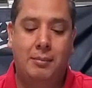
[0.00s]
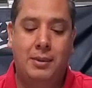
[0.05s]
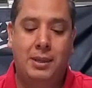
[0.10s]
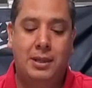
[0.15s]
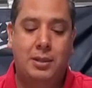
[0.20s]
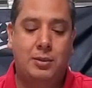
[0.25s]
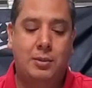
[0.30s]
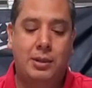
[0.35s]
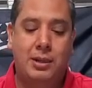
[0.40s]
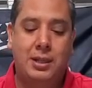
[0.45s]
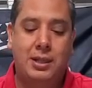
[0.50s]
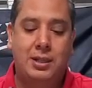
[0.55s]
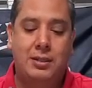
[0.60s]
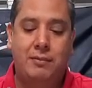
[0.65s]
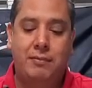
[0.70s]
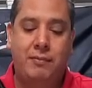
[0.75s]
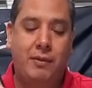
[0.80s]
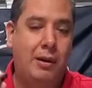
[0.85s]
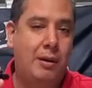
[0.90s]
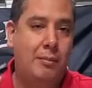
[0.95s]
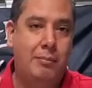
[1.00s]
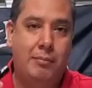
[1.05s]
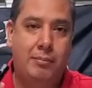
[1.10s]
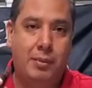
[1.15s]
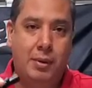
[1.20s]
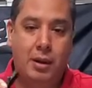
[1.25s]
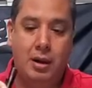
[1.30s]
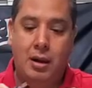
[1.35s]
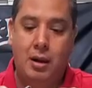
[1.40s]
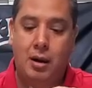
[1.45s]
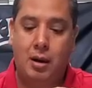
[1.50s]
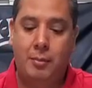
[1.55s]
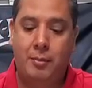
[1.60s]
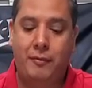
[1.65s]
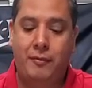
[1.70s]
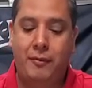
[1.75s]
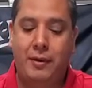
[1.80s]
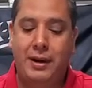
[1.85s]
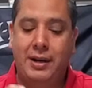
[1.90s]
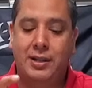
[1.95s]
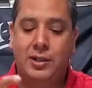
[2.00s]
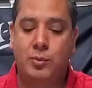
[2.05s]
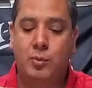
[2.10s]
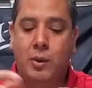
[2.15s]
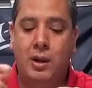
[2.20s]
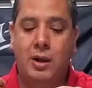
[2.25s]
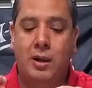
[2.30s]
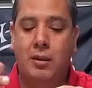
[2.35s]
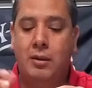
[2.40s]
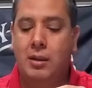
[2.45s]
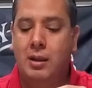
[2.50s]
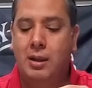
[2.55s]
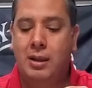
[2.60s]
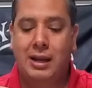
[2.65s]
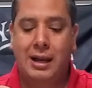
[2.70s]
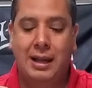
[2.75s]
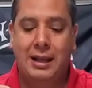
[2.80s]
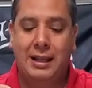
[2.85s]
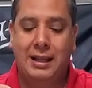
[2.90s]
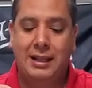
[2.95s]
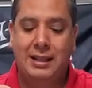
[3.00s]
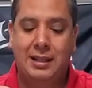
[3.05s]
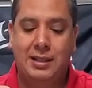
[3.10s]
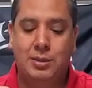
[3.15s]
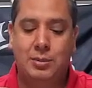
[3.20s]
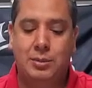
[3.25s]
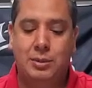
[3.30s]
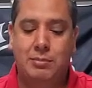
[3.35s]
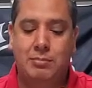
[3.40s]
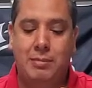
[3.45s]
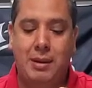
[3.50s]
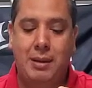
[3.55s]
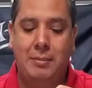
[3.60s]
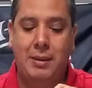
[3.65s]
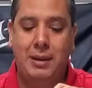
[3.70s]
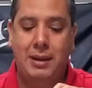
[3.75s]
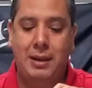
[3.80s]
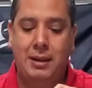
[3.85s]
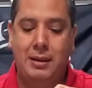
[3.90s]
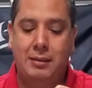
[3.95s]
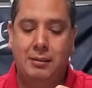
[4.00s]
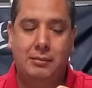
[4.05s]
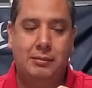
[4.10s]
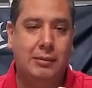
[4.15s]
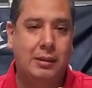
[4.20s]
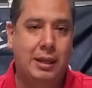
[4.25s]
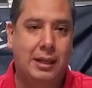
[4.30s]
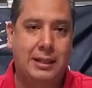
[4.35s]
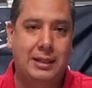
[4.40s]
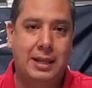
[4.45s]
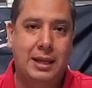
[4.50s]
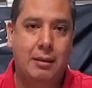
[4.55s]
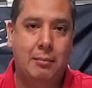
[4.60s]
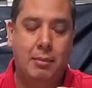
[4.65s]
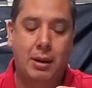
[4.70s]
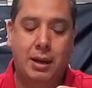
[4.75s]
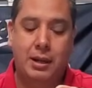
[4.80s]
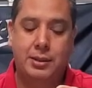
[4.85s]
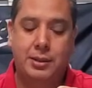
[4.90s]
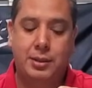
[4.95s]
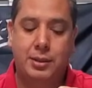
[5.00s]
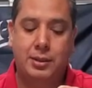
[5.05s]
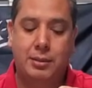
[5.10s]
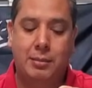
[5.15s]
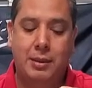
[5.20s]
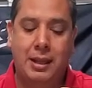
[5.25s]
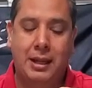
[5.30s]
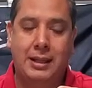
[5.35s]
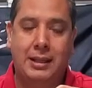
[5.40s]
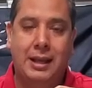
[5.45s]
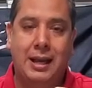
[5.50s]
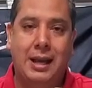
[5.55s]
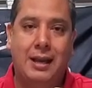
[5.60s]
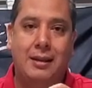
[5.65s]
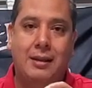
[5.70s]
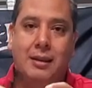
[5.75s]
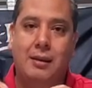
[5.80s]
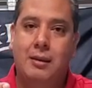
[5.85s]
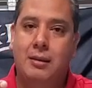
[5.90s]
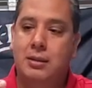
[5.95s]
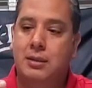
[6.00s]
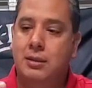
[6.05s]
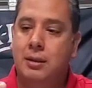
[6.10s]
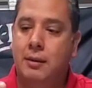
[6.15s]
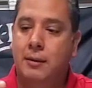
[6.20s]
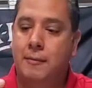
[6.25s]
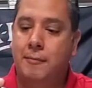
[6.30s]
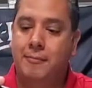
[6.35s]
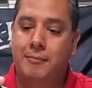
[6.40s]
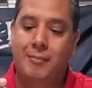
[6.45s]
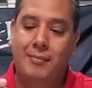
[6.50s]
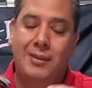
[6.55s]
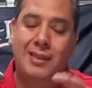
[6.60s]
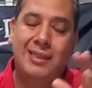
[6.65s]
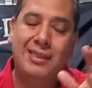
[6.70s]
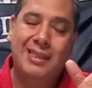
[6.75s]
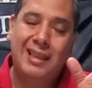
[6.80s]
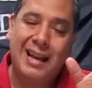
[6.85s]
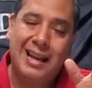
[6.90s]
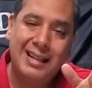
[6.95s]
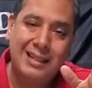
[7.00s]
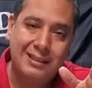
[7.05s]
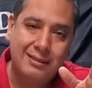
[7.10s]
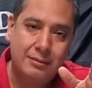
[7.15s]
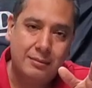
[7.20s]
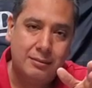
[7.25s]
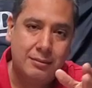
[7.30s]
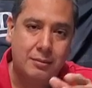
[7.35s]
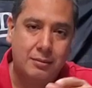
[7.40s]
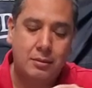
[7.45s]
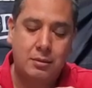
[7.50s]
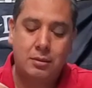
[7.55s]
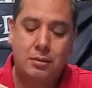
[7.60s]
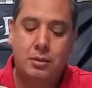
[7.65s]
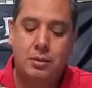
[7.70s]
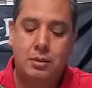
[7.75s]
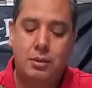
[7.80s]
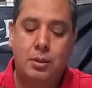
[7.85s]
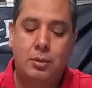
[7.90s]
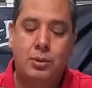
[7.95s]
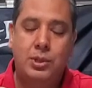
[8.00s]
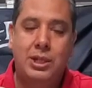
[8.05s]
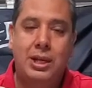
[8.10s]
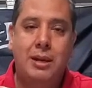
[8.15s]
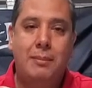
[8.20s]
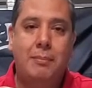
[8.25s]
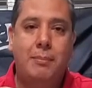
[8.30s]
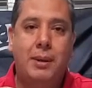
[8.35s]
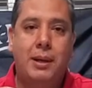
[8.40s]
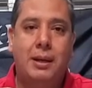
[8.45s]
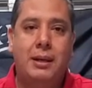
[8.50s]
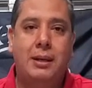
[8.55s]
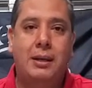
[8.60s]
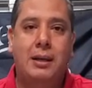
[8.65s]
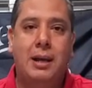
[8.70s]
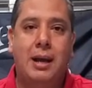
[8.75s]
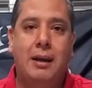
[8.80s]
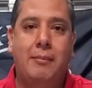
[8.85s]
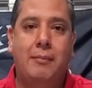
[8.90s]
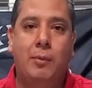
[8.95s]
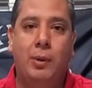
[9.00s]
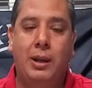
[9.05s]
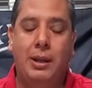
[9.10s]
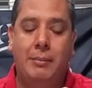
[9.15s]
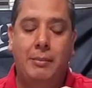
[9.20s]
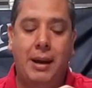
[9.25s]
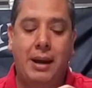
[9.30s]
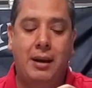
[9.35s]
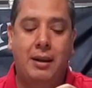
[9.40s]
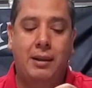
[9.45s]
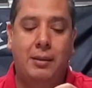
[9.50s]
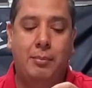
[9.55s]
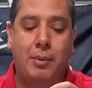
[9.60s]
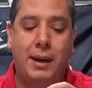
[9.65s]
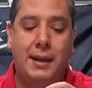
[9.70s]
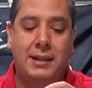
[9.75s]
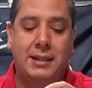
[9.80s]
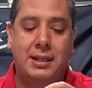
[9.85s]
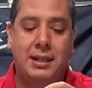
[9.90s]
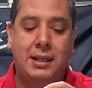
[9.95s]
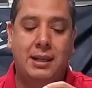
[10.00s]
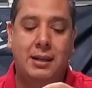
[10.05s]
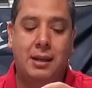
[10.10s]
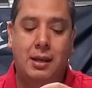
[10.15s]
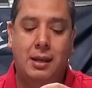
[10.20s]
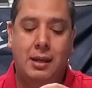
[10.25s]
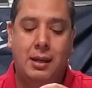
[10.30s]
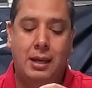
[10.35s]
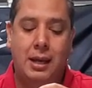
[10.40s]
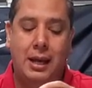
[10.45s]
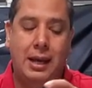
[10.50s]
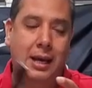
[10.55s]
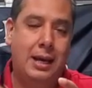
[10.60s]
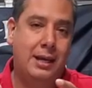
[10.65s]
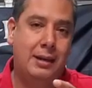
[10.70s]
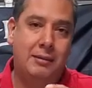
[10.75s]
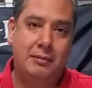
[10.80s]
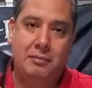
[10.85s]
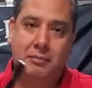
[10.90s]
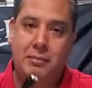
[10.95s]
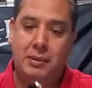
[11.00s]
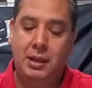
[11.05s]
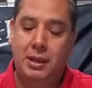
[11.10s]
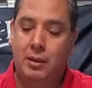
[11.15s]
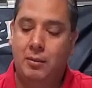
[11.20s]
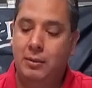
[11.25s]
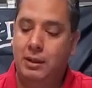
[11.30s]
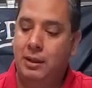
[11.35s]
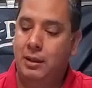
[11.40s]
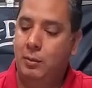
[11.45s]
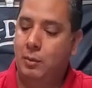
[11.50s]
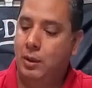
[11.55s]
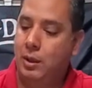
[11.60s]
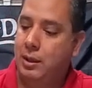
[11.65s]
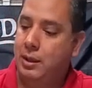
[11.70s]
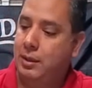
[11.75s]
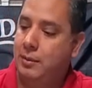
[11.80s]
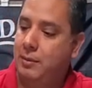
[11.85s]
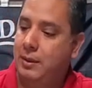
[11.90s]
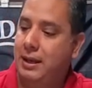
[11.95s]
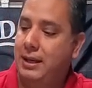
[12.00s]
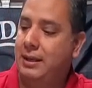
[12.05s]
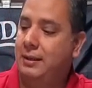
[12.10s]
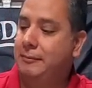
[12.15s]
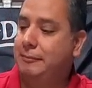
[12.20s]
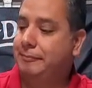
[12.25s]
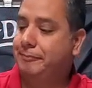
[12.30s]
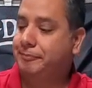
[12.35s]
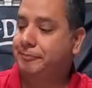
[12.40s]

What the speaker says: This one is from Harbor Freight as well. I think this was maybe like $10 or something like that. So not too cheap, but not really bad on the pricing. And, it'll work, right?